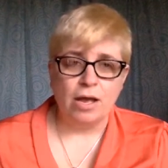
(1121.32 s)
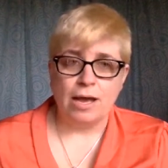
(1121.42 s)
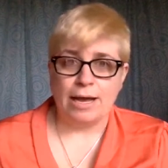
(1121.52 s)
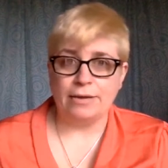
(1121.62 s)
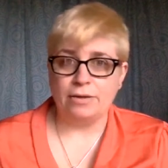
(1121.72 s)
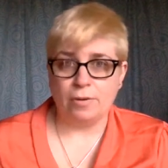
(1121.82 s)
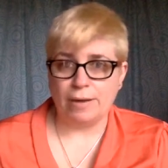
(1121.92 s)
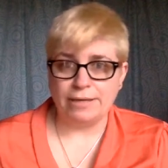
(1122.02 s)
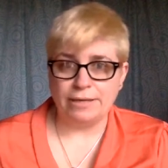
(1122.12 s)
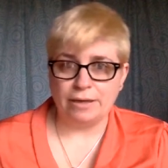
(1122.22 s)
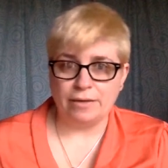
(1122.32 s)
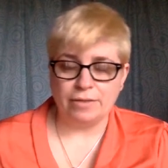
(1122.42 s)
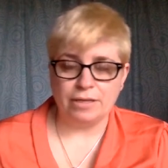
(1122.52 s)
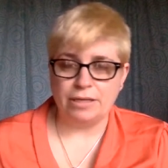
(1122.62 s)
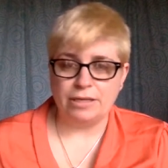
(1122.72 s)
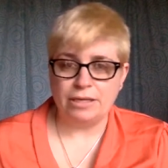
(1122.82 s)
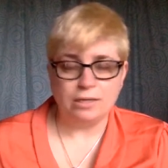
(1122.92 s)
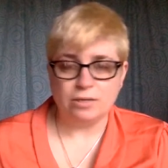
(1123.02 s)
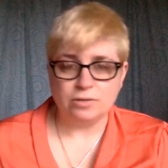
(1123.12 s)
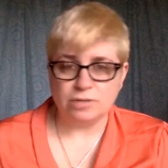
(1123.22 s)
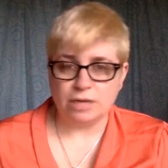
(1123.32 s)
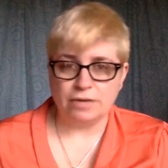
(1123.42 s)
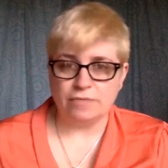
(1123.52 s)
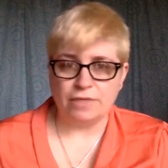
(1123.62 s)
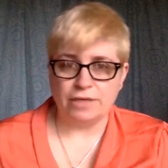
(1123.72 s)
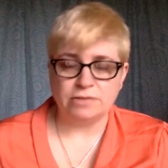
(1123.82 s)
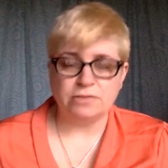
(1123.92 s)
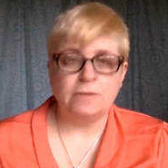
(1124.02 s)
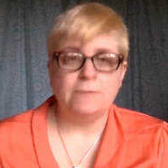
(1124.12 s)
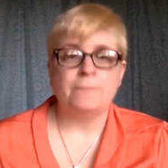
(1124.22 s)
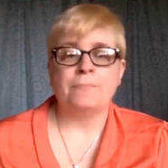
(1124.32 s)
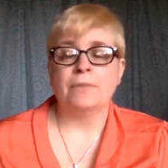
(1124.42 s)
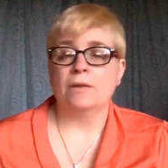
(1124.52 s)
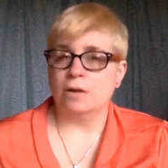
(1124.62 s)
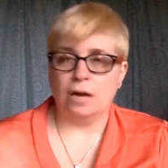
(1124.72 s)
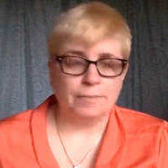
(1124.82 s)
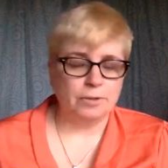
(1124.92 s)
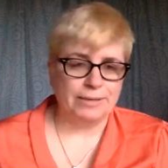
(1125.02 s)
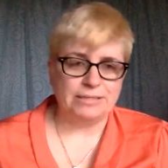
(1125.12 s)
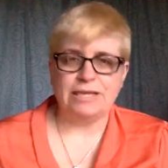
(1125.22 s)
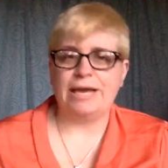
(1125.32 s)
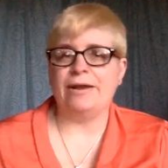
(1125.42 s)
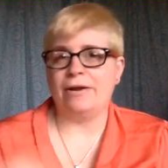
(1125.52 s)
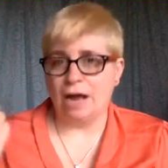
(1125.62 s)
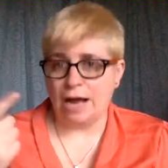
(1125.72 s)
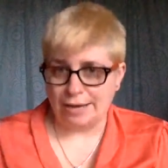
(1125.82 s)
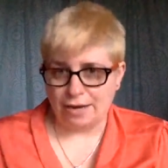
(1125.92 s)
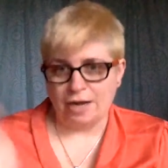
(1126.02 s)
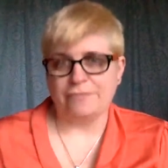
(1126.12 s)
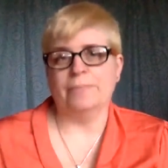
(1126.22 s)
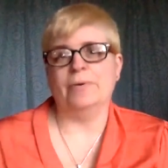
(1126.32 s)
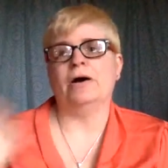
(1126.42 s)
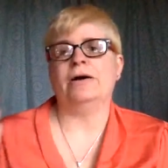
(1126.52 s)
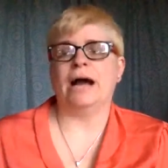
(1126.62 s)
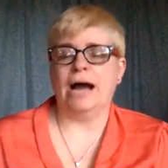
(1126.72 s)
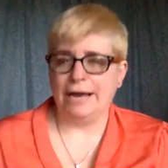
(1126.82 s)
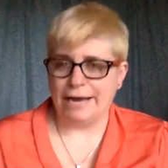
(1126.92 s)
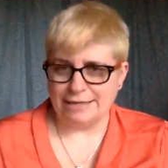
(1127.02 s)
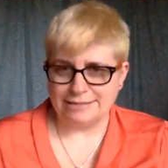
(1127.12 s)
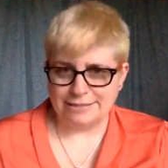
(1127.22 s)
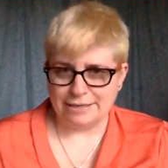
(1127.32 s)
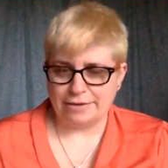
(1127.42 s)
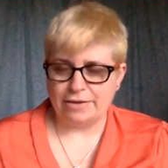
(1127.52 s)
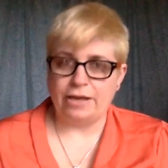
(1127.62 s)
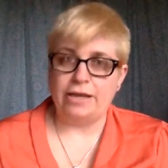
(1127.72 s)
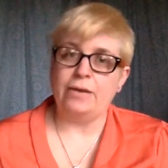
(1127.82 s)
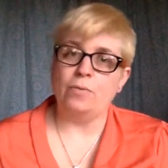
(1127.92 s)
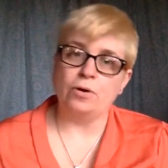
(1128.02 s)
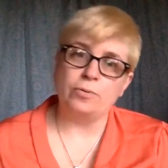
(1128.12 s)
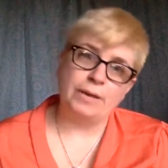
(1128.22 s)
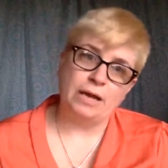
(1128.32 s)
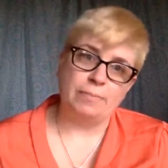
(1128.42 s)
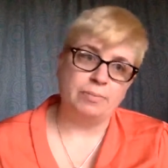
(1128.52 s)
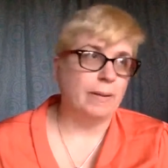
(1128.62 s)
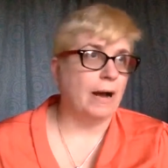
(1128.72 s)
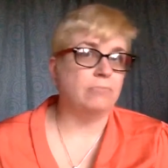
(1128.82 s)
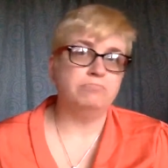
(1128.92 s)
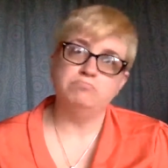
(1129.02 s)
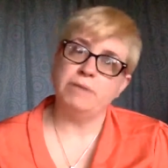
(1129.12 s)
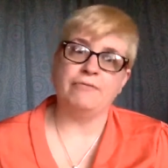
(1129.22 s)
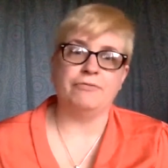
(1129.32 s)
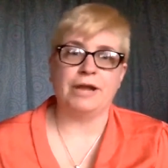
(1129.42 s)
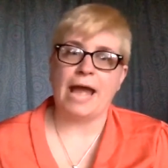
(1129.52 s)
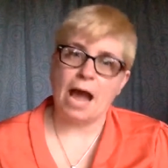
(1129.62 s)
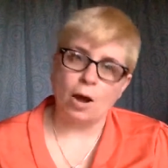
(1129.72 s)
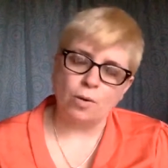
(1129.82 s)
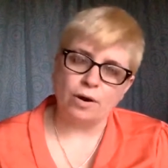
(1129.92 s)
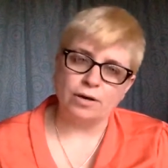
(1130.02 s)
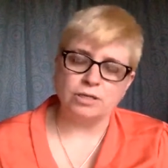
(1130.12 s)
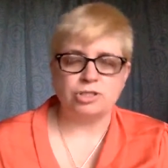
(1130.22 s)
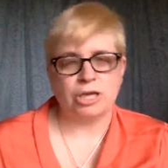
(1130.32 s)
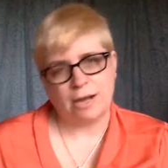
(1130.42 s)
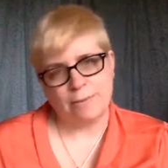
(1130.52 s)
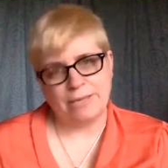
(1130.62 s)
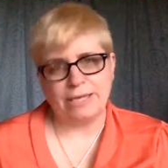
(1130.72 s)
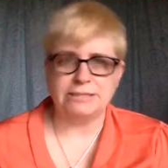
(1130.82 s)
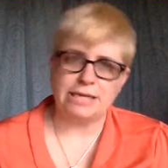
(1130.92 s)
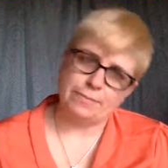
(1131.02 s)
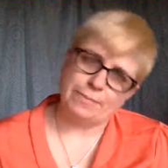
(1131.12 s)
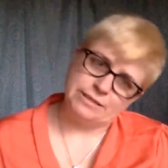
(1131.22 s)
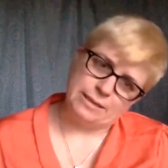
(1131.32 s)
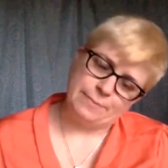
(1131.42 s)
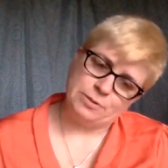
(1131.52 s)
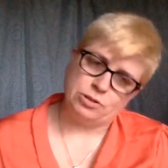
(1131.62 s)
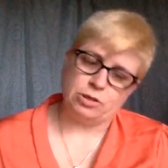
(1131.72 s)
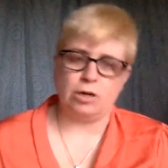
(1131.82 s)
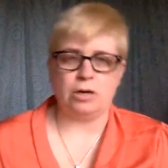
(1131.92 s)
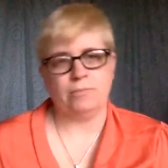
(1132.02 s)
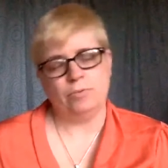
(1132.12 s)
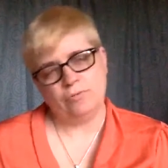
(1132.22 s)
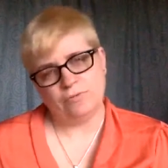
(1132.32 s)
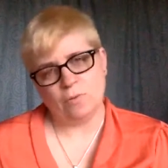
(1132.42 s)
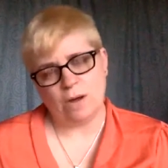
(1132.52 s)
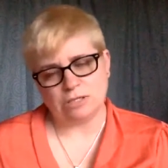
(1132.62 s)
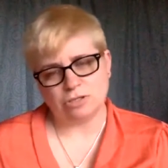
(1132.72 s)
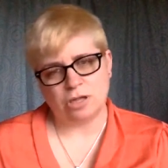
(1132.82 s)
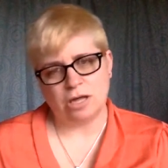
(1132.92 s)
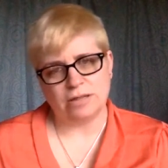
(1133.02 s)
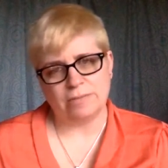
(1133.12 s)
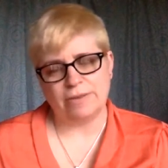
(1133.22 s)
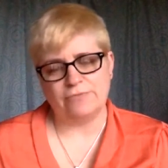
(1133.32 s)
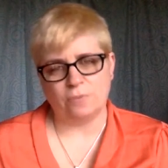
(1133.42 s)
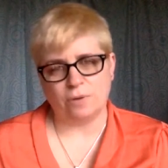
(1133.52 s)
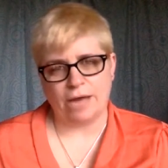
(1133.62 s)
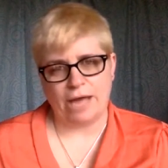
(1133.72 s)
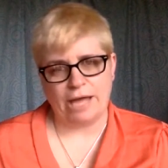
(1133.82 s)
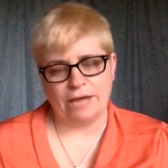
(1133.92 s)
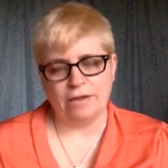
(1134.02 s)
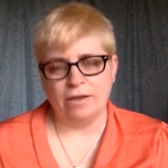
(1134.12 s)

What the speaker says: I had no idea that he needed those kind of things. A couple of weeks later, I caught the bug. I got sick. He woke me up about every hour to check on me, take my temperature, move the washcloth on my forehead.